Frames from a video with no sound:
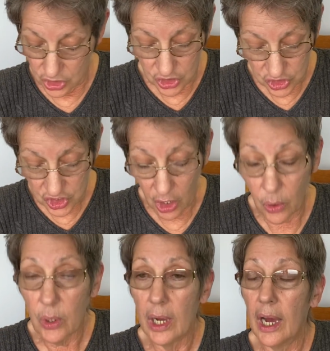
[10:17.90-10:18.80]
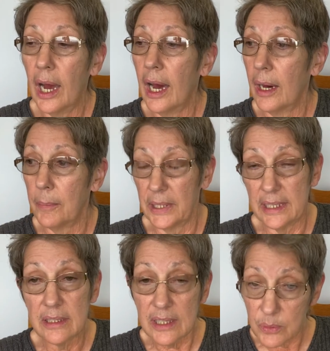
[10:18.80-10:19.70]
So, uh, but
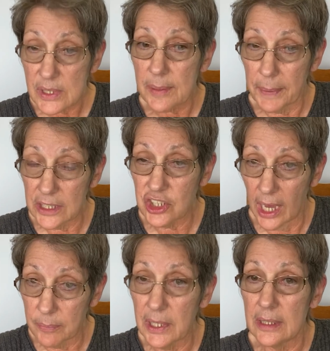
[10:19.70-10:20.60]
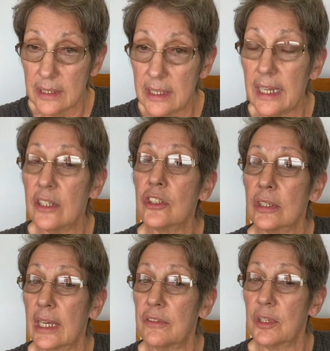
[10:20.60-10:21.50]
that, that was a big job that the angel
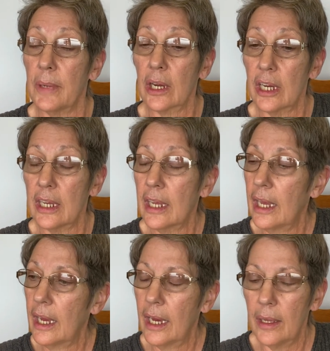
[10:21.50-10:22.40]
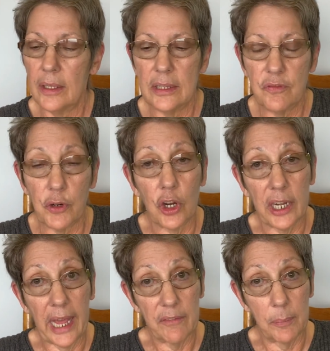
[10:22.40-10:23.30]
gave to Mary for her to
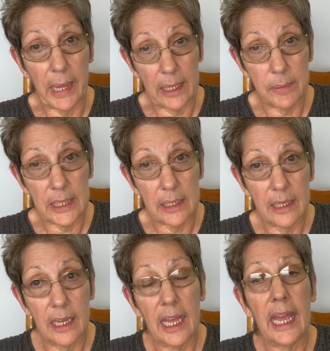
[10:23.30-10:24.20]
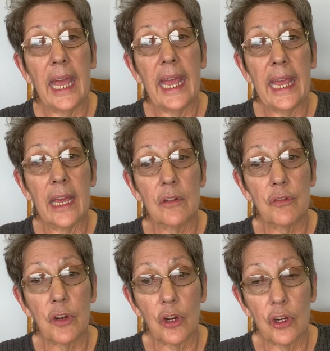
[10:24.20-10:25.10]
have a baby and
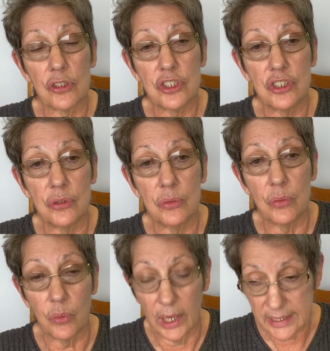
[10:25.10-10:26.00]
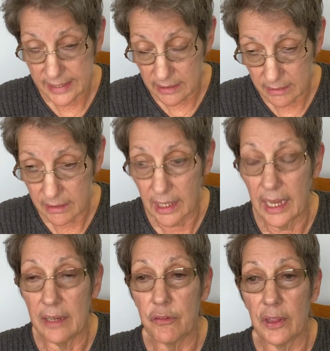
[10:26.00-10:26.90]
for her to raise it
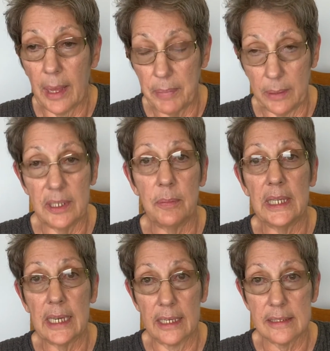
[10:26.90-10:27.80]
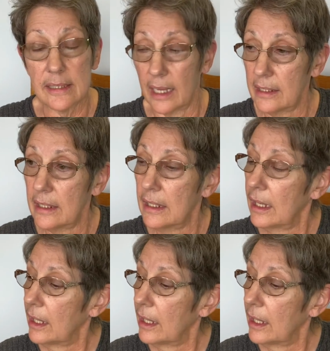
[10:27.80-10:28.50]
and for that baby to be God's son.